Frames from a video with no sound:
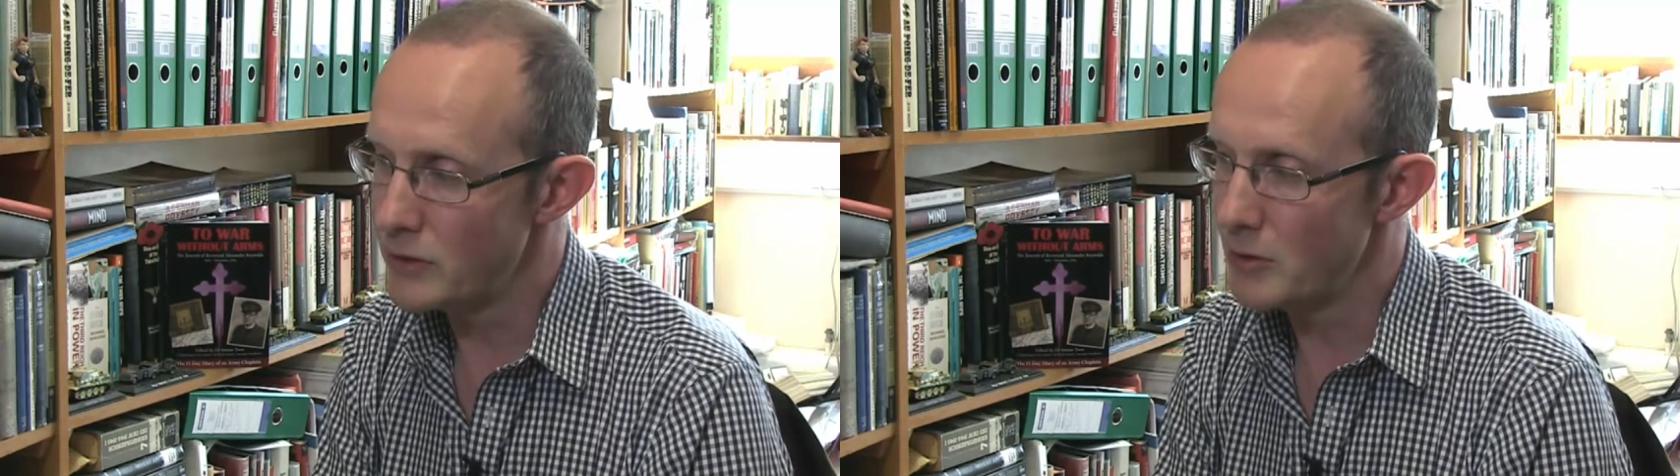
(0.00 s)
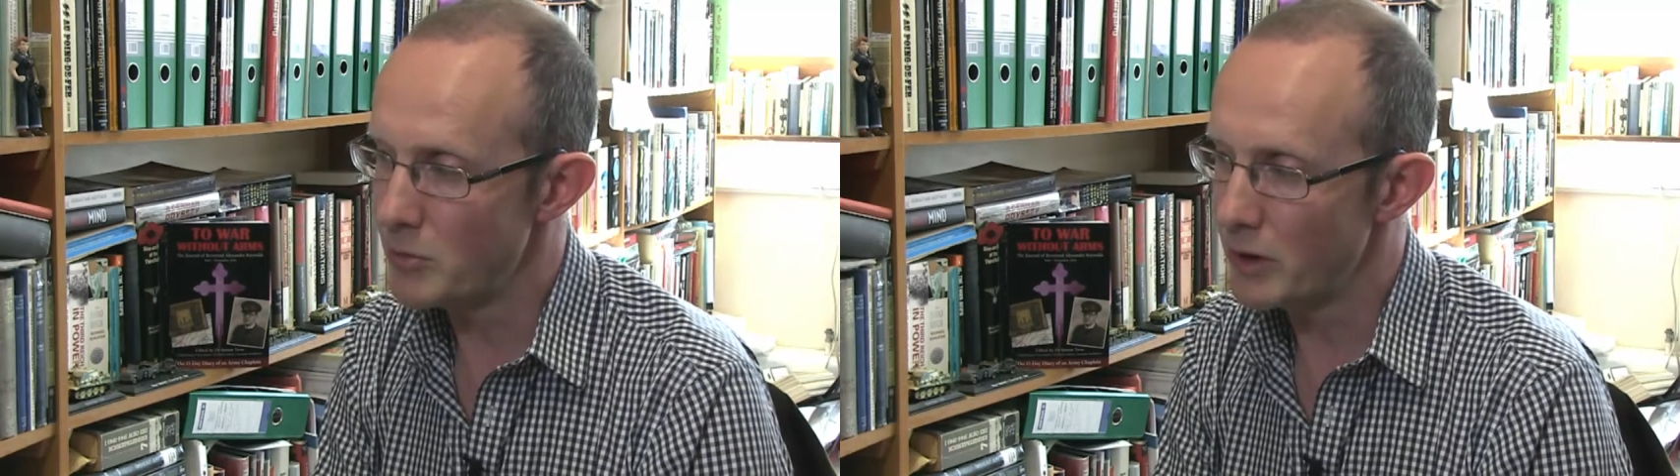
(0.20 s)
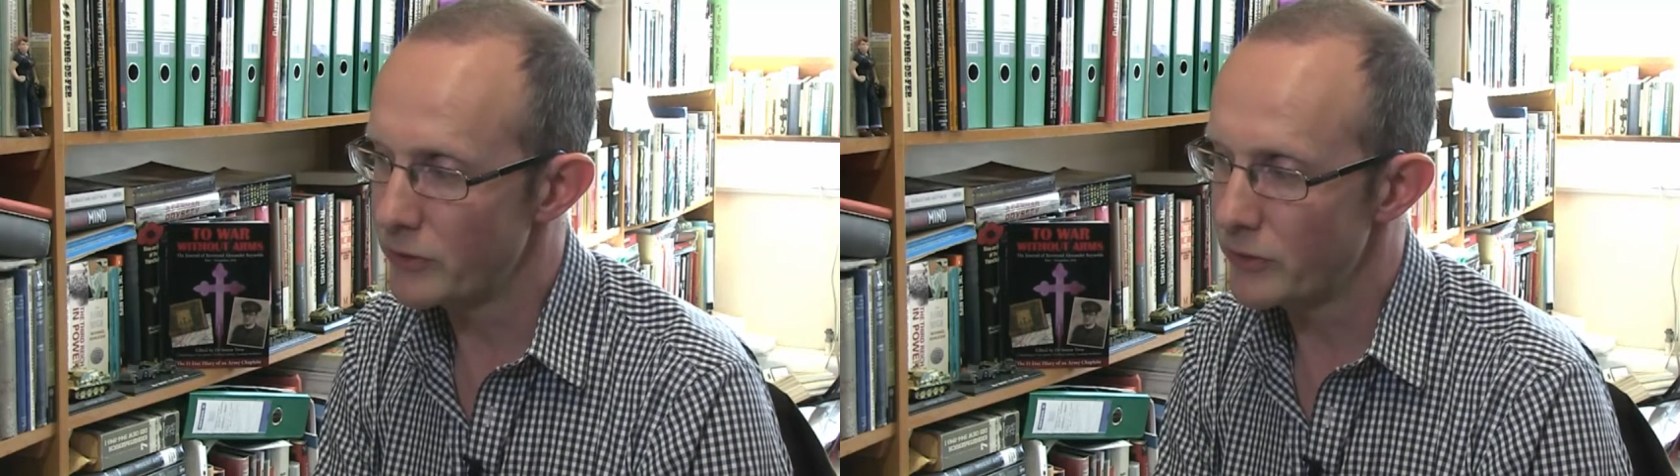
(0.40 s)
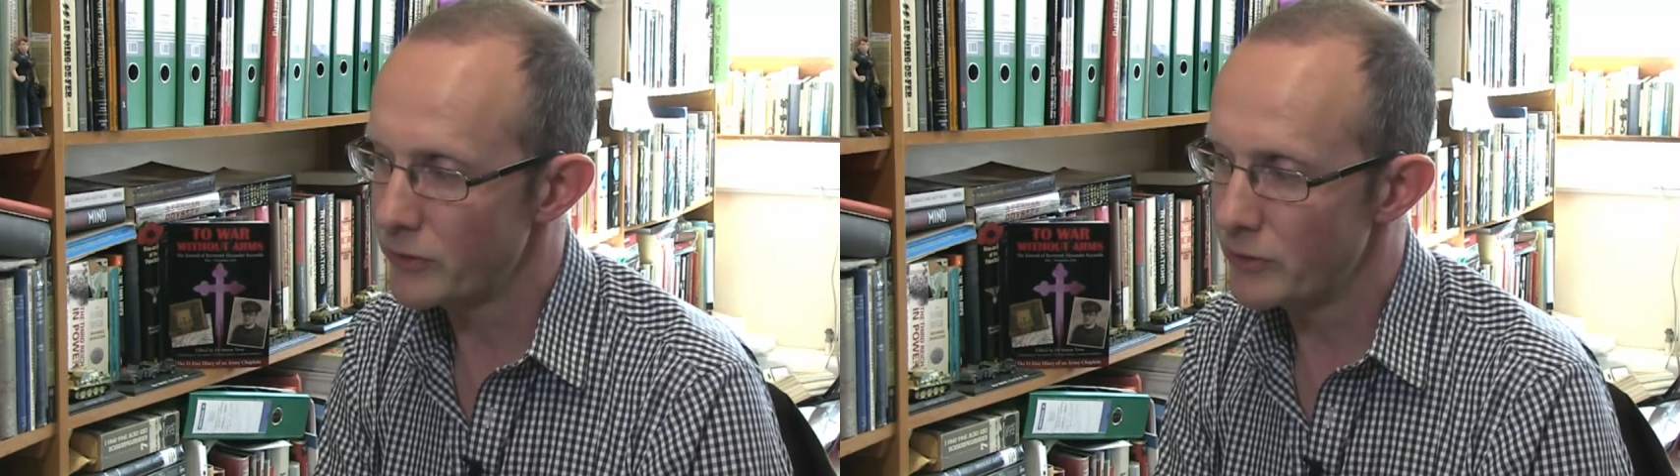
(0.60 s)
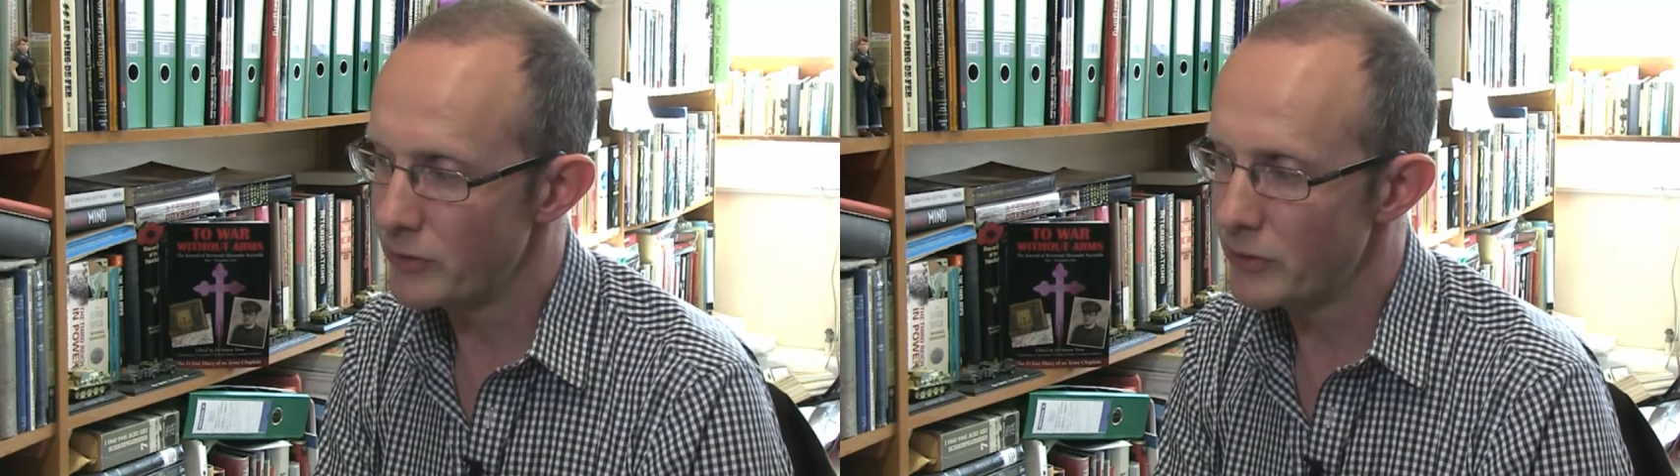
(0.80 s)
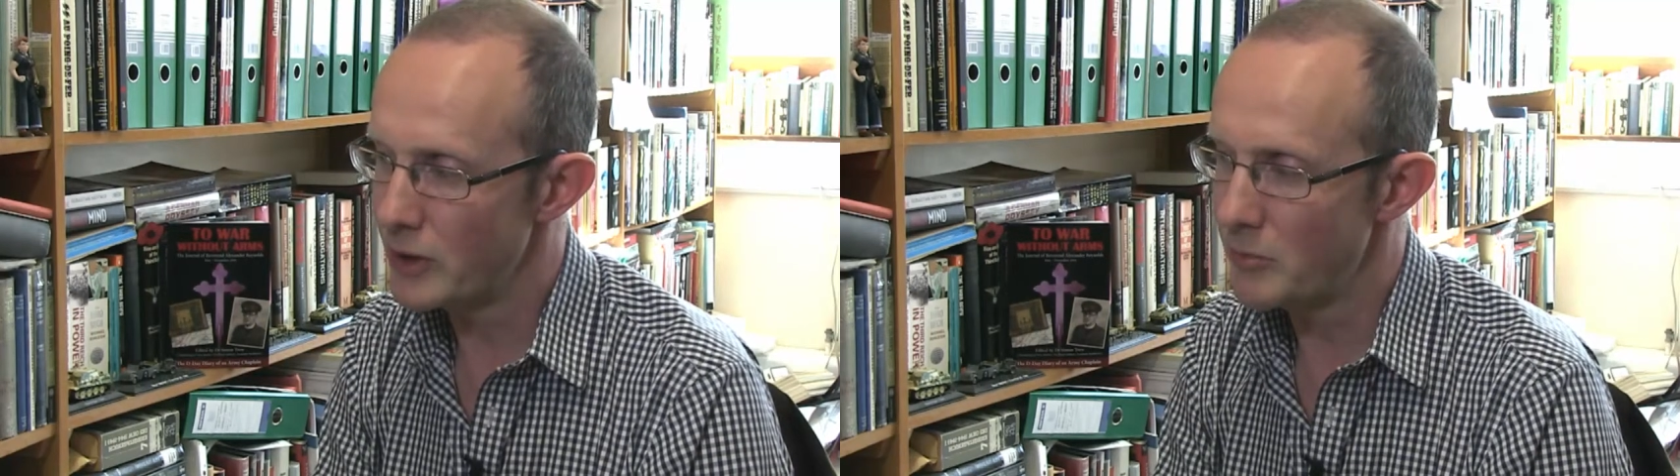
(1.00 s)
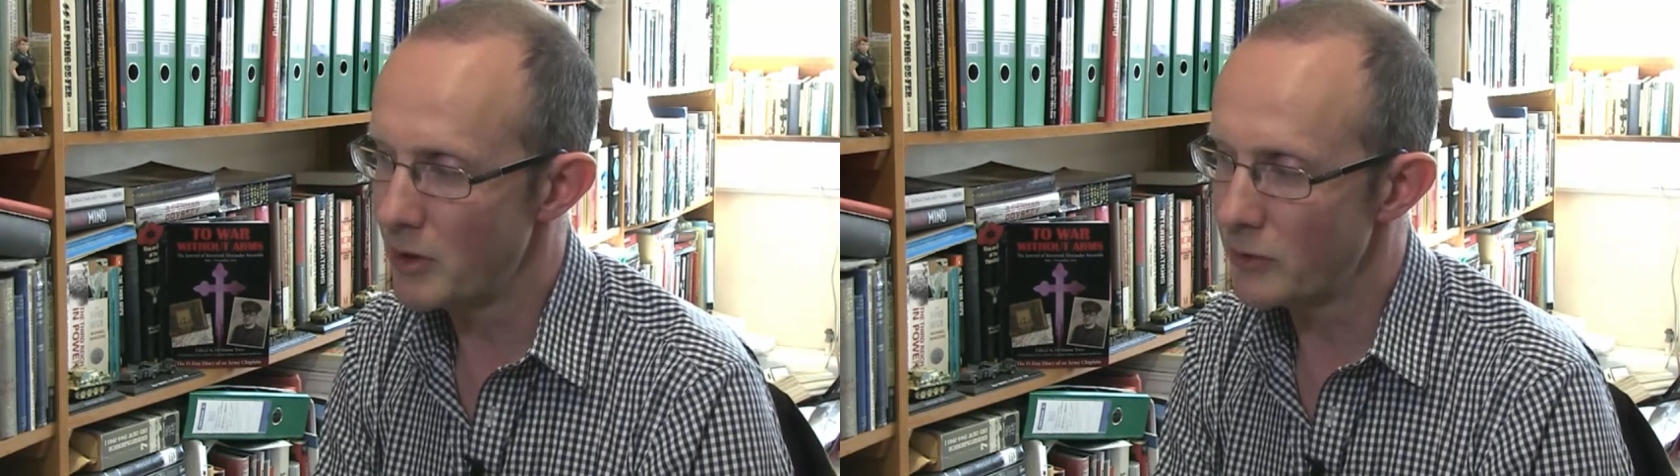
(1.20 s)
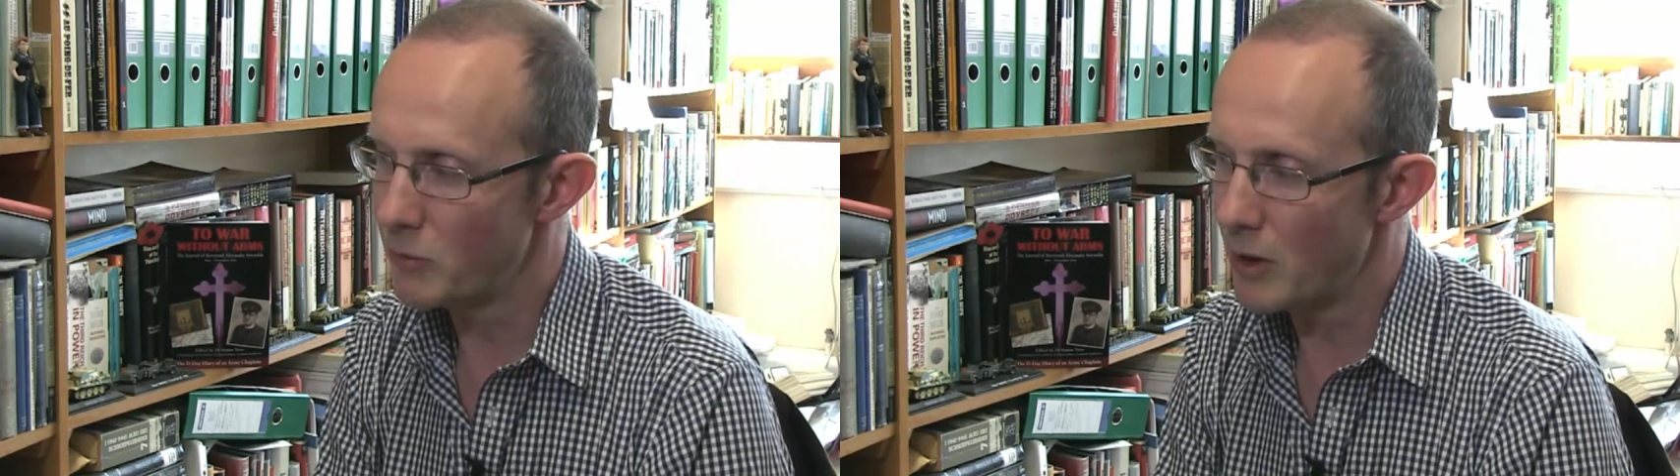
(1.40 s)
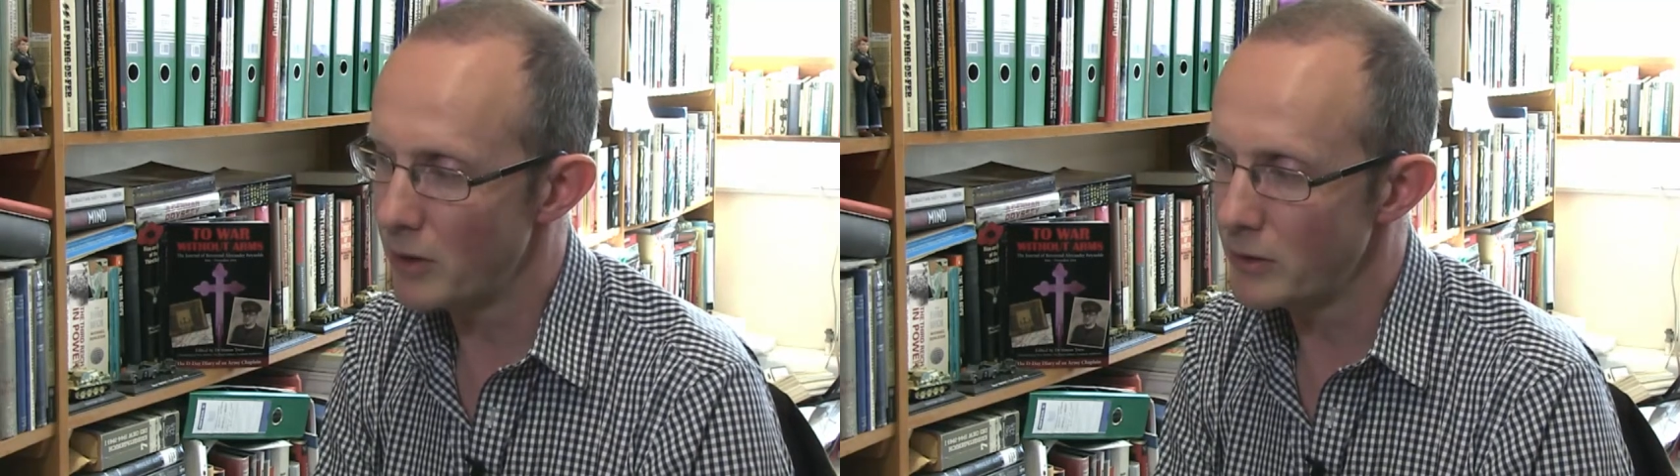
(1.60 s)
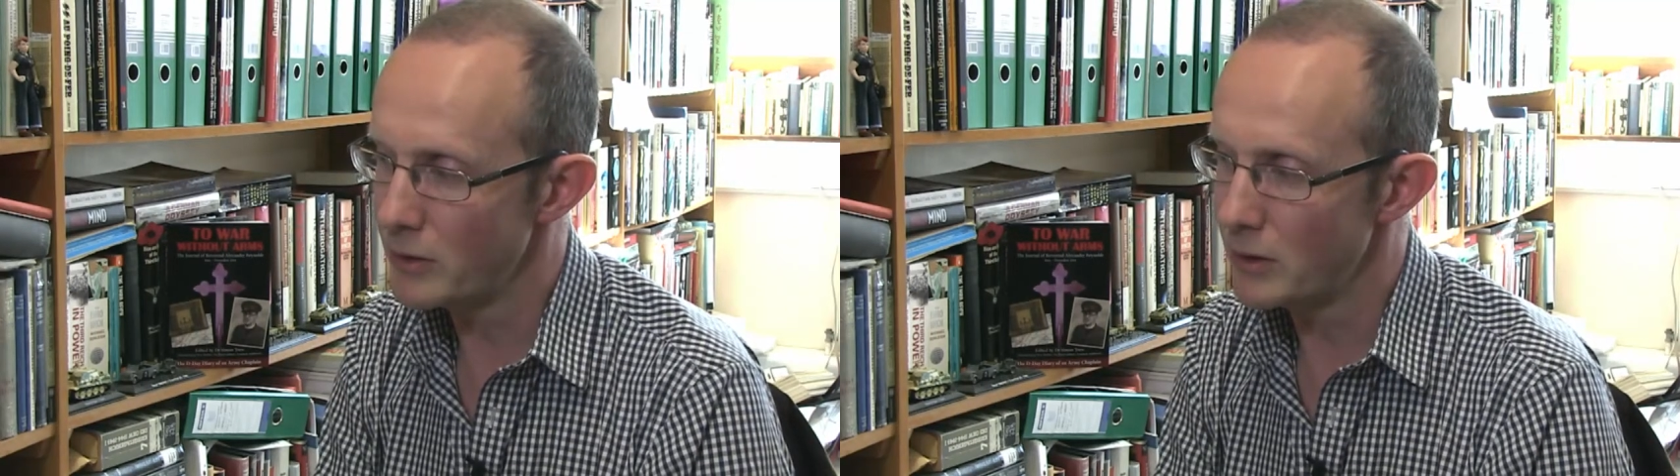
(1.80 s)

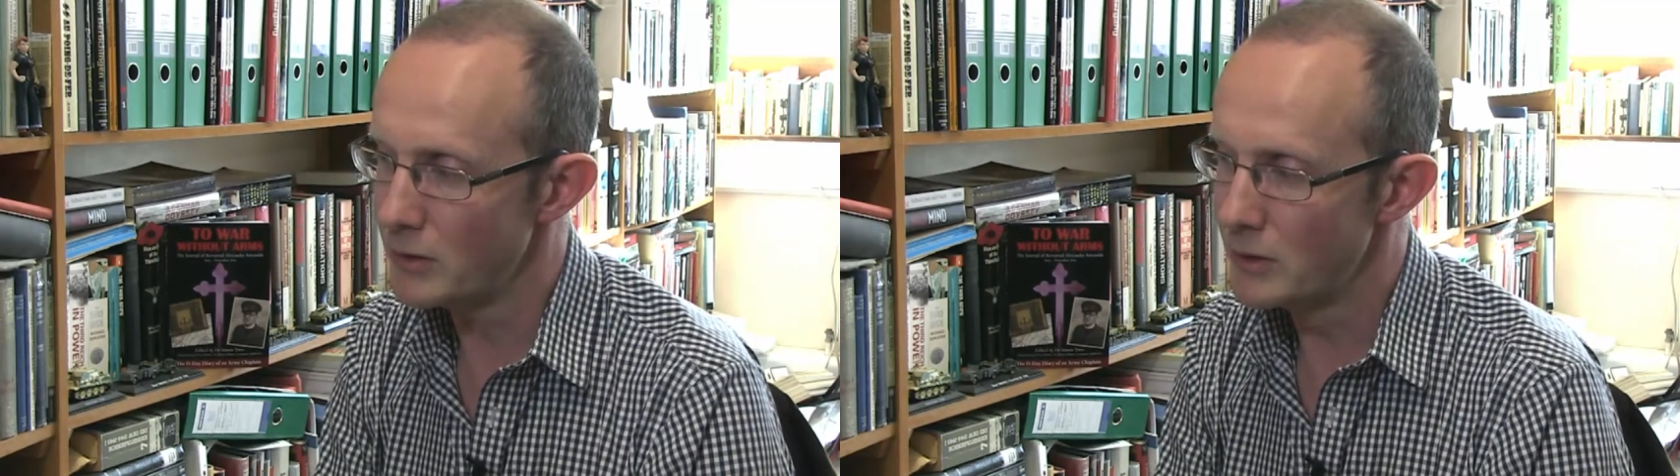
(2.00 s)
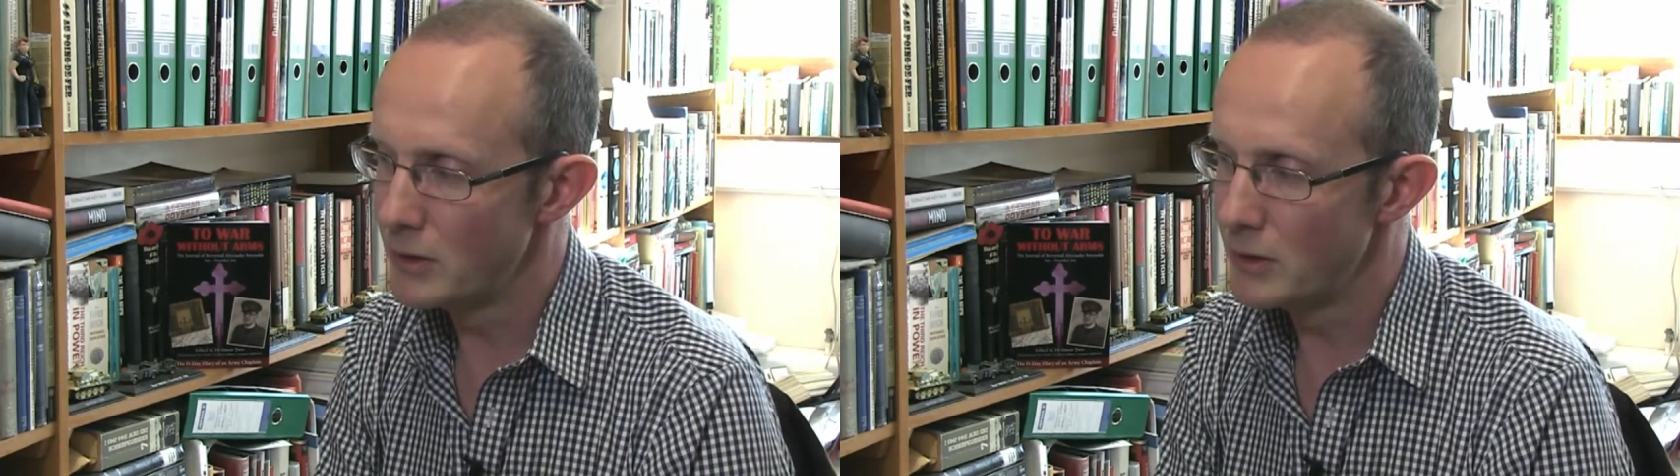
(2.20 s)
D+1,